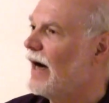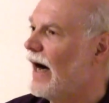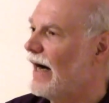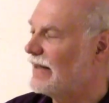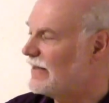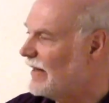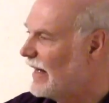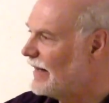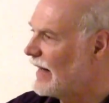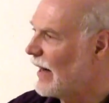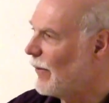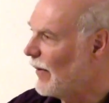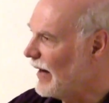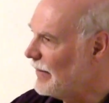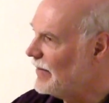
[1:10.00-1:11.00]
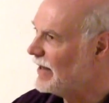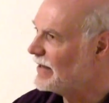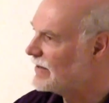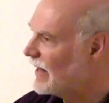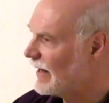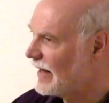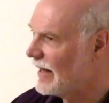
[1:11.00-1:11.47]
I say it that way
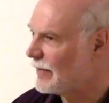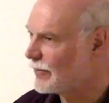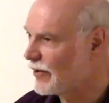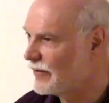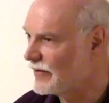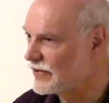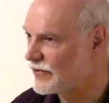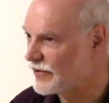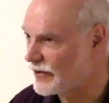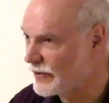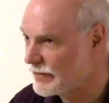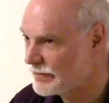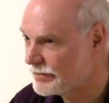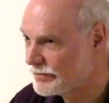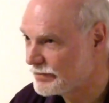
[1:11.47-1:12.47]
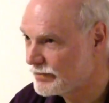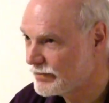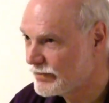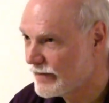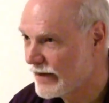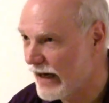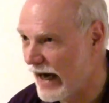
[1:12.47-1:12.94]
because I can't prove it's true.
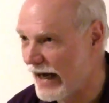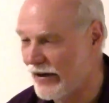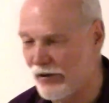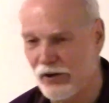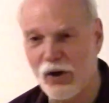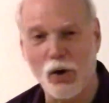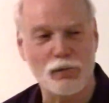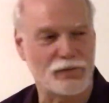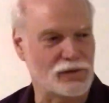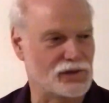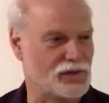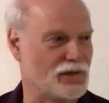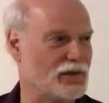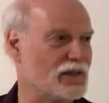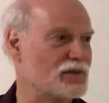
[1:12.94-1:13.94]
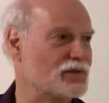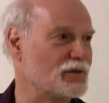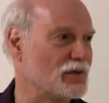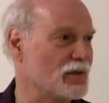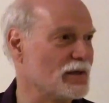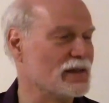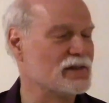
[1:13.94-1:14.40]
I don't know for certain it's
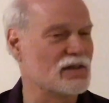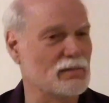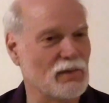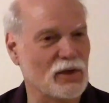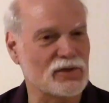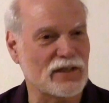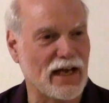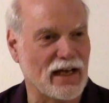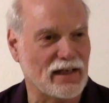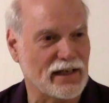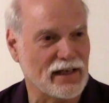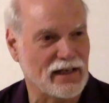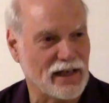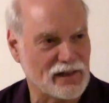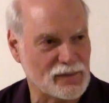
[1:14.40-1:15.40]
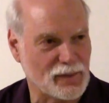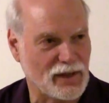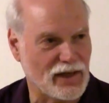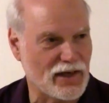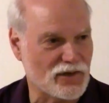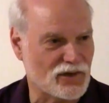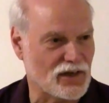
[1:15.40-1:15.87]
true. It's the most elegant
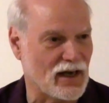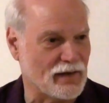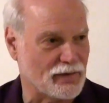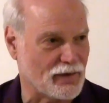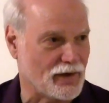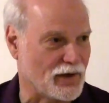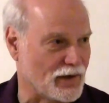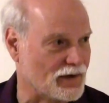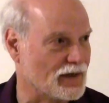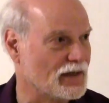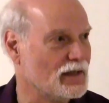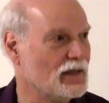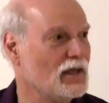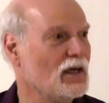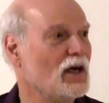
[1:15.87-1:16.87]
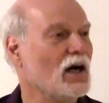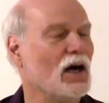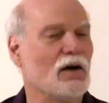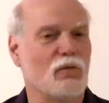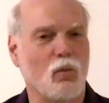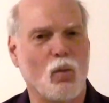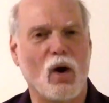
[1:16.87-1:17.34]
explanation I've heard
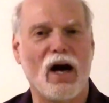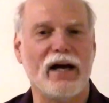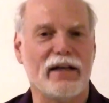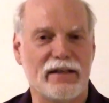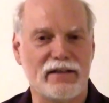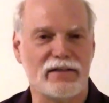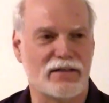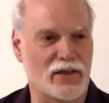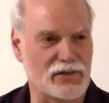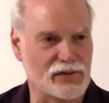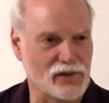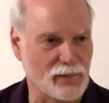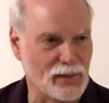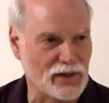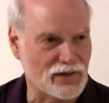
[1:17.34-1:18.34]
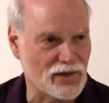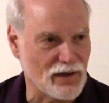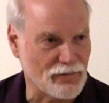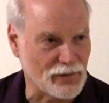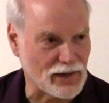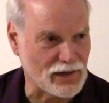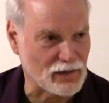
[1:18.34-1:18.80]
of why is there so much
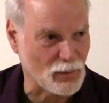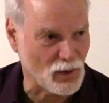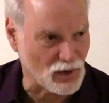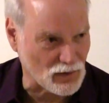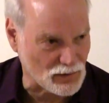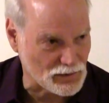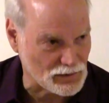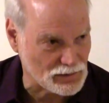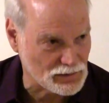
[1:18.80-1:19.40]
suffering in the world.